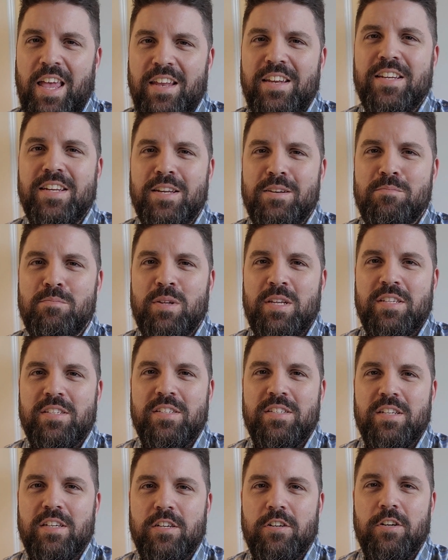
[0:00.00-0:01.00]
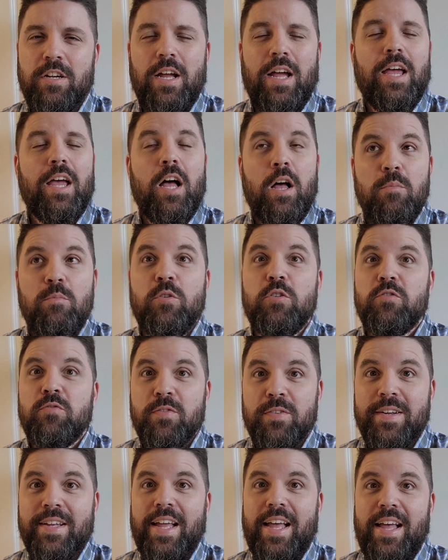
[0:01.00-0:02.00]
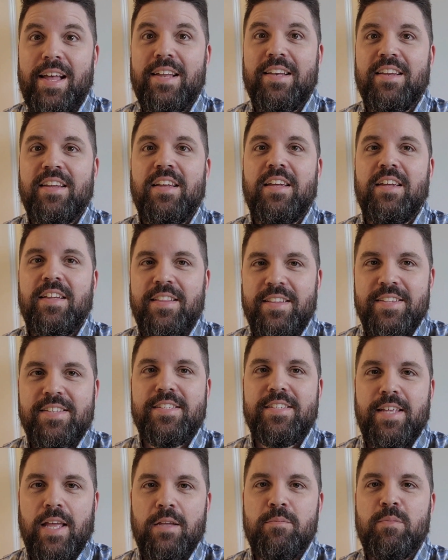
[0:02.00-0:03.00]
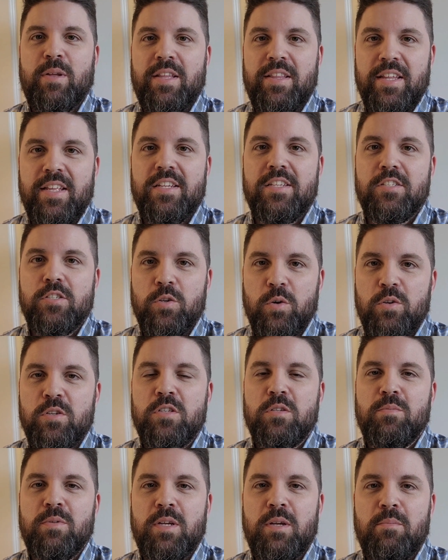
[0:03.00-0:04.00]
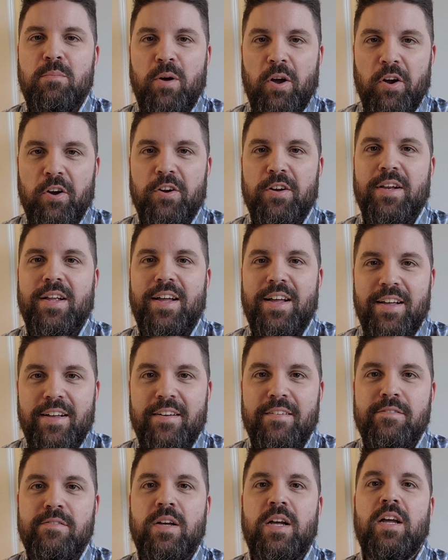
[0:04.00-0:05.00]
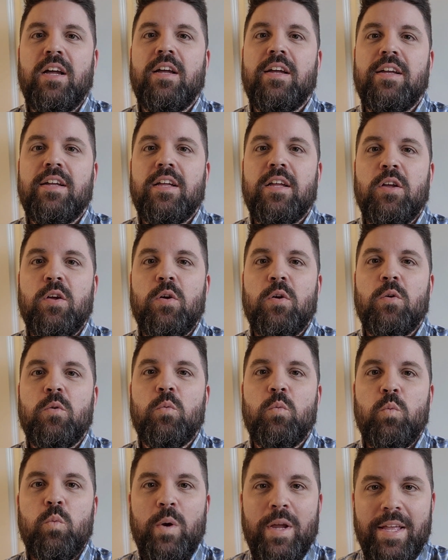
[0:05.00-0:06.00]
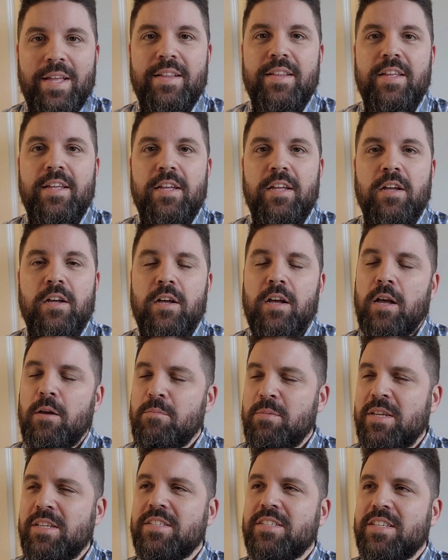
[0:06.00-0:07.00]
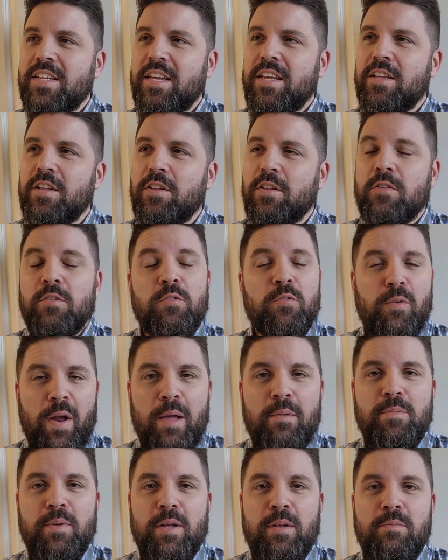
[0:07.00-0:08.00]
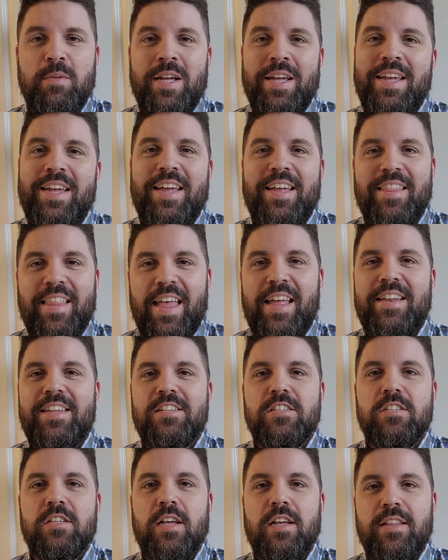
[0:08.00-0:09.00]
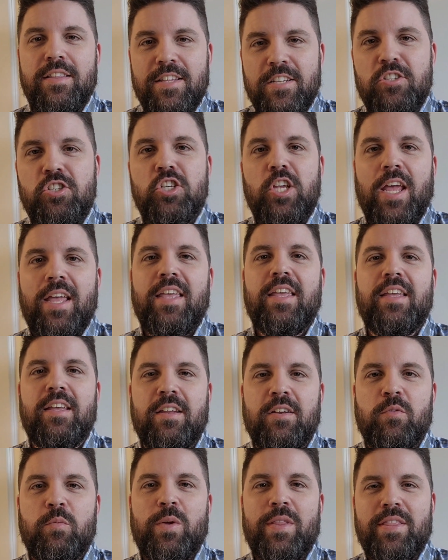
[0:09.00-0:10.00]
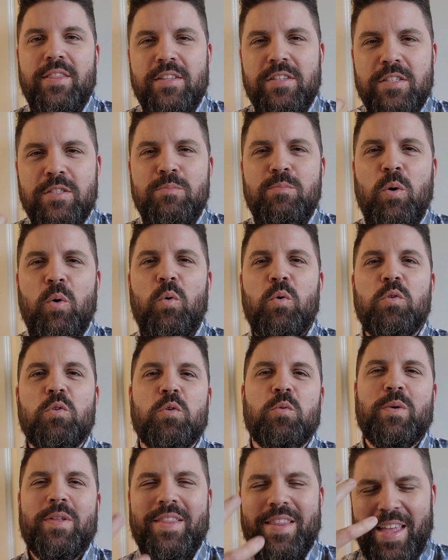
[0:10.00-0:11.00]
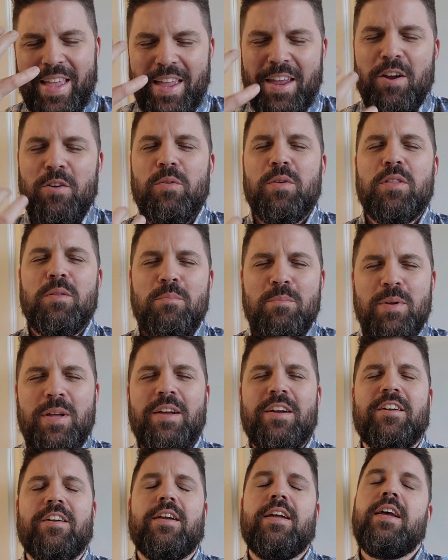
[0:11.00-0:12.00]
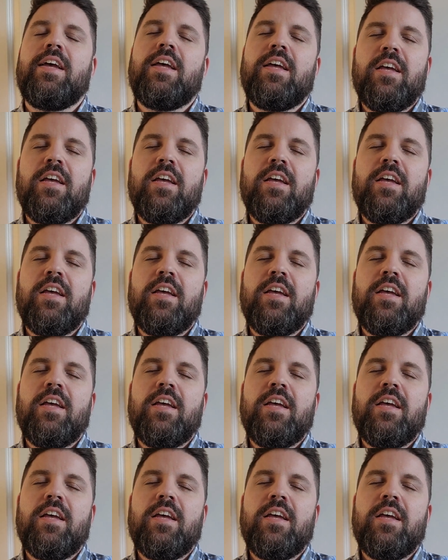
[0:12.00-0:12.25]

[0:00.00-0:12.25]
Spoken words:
Editing Beast here. I almost forgot the segment that is going to be a part of weekly A Beast Tale wrap-up, and that is the check-in with the Smolder, with the hair, with the beard.